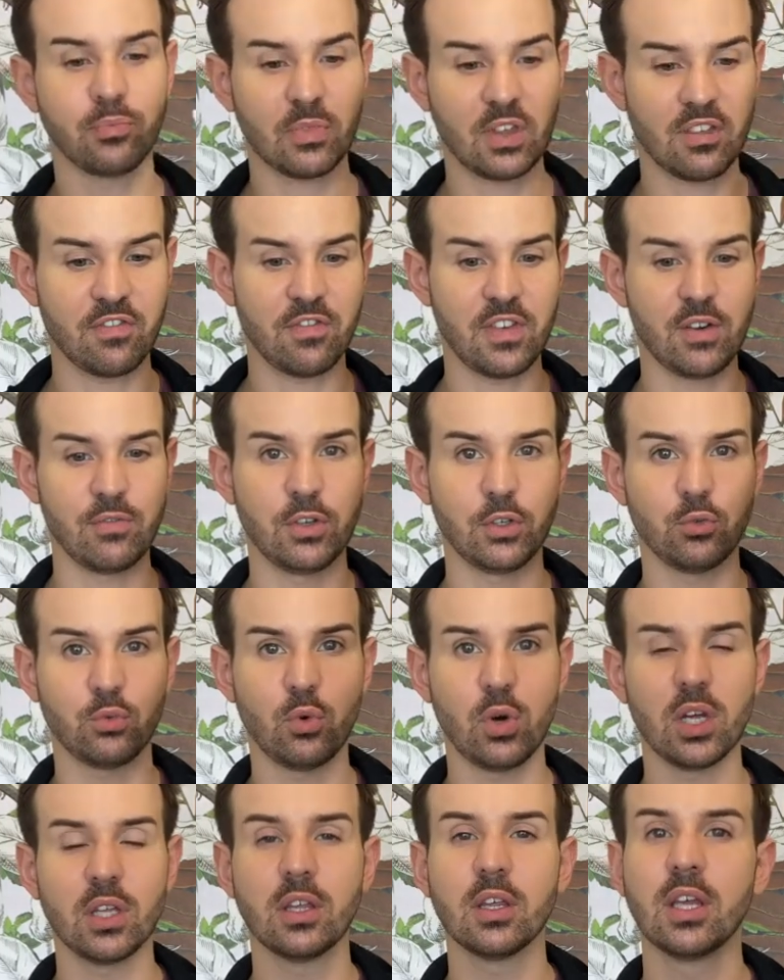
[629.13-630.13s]
favorite
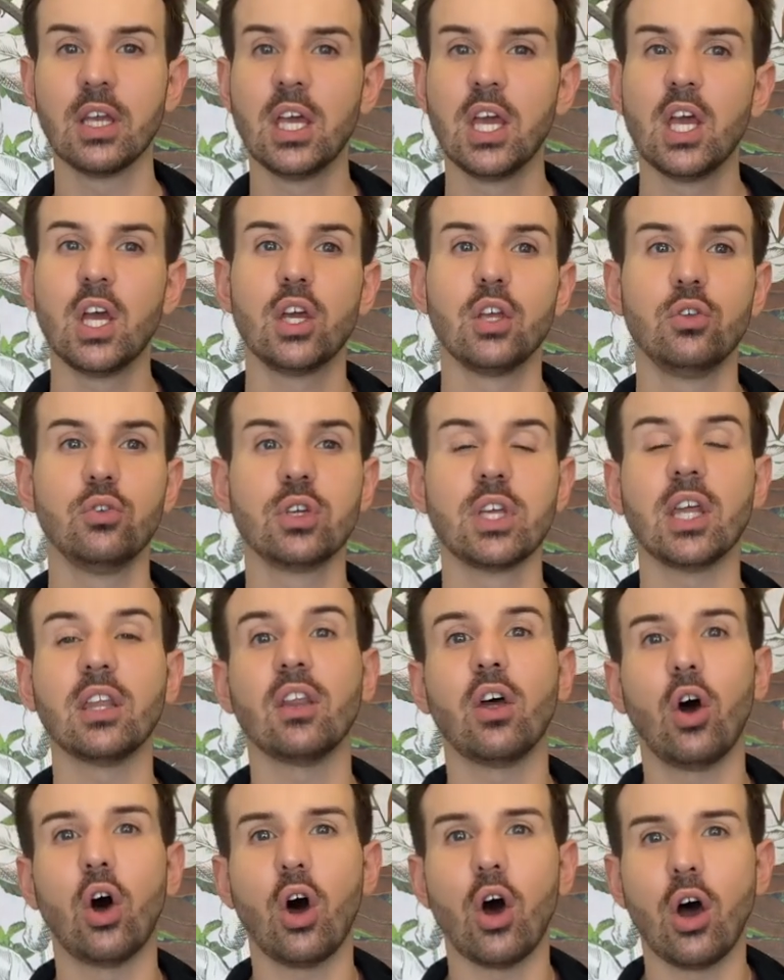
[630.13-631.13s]
one. You
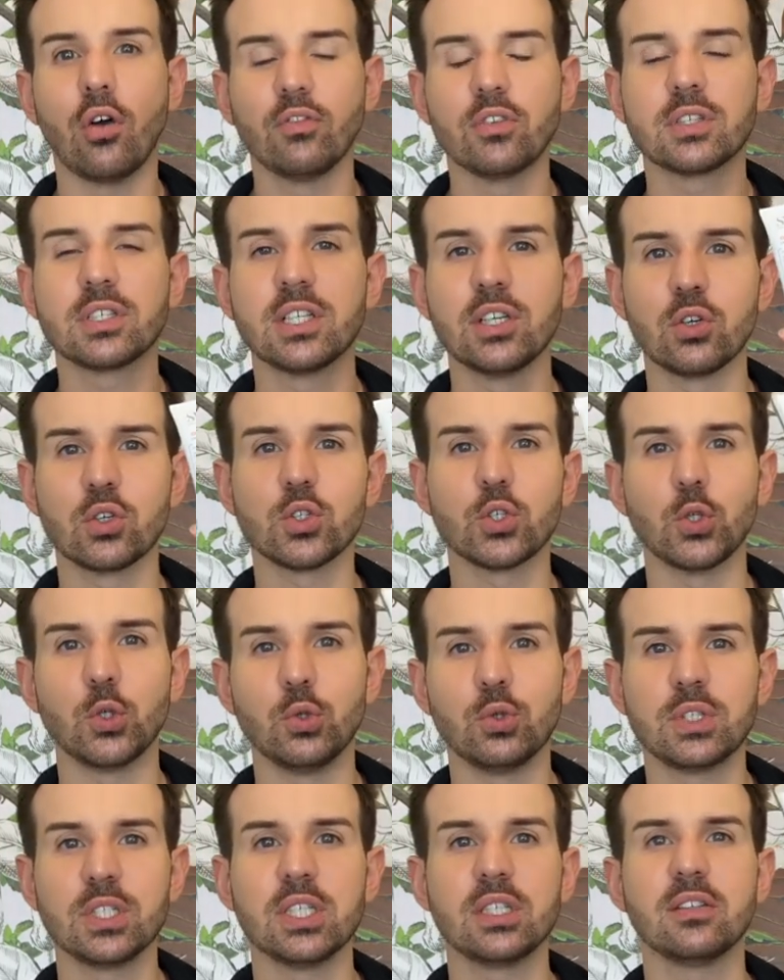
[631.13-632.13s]
can obviously also
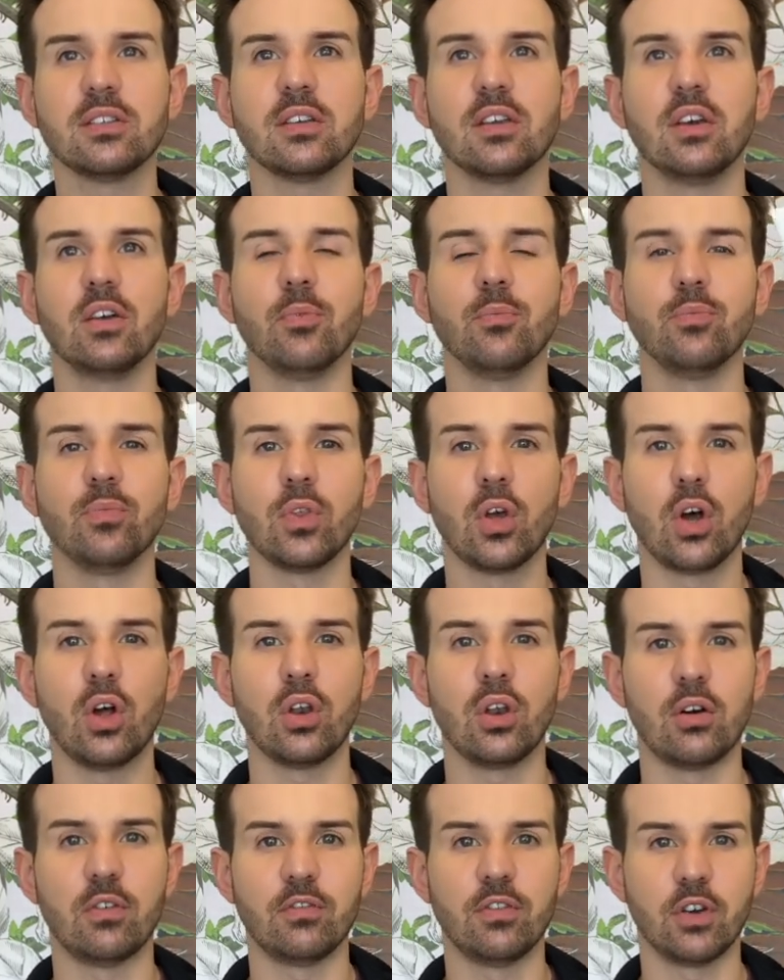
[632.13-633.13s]
use it
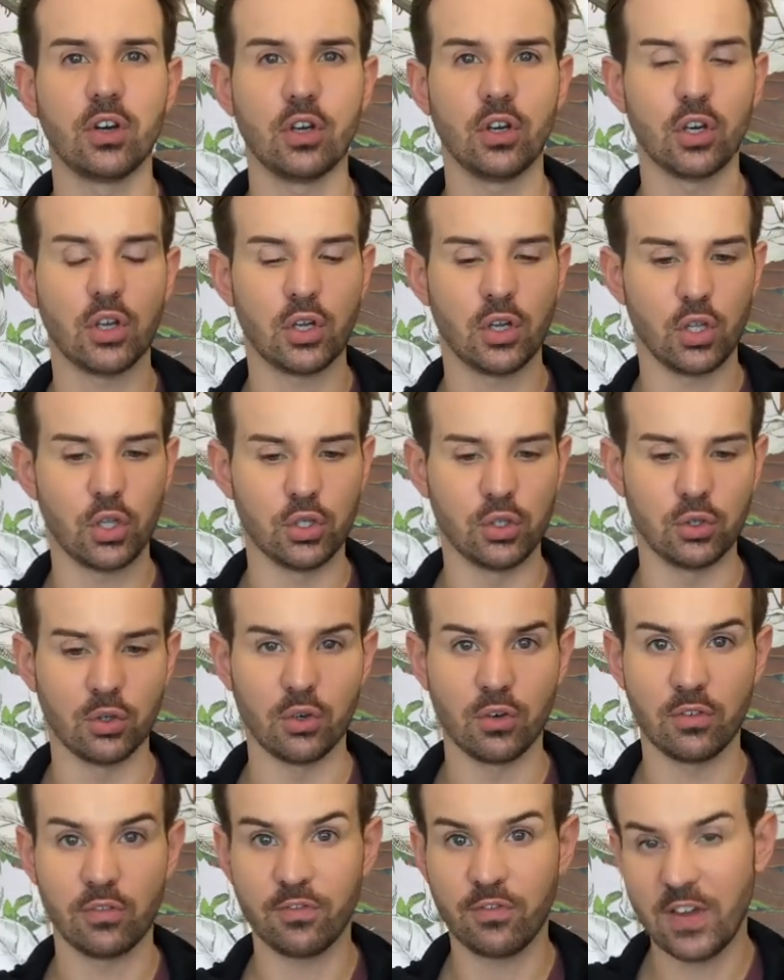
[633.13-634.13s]
all over
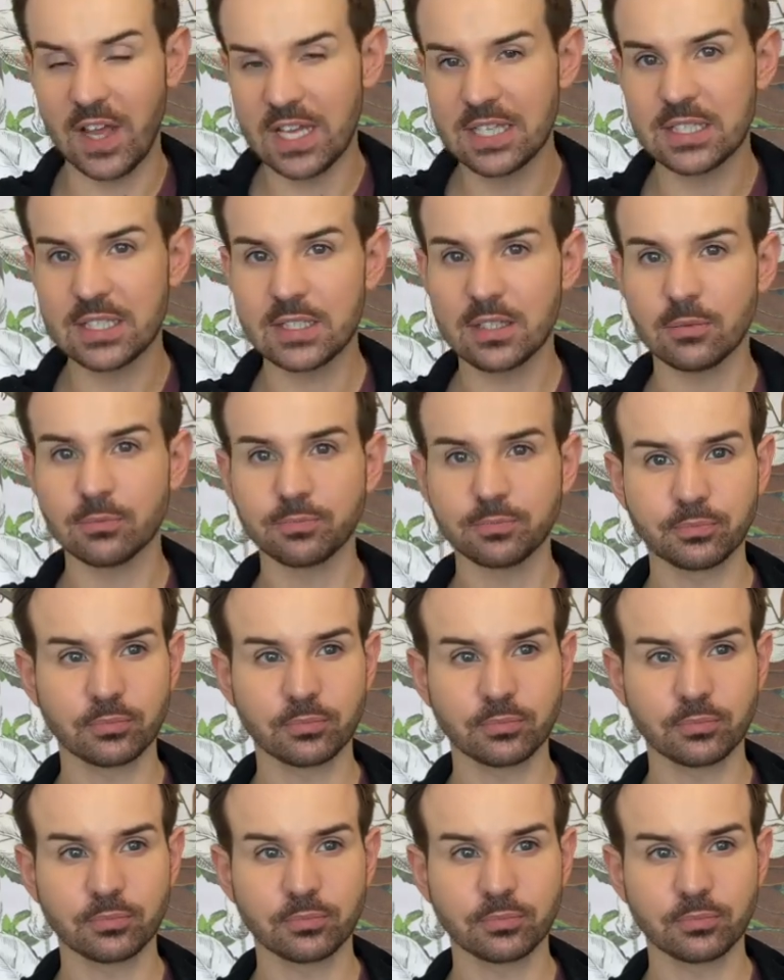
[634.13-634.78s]
your face,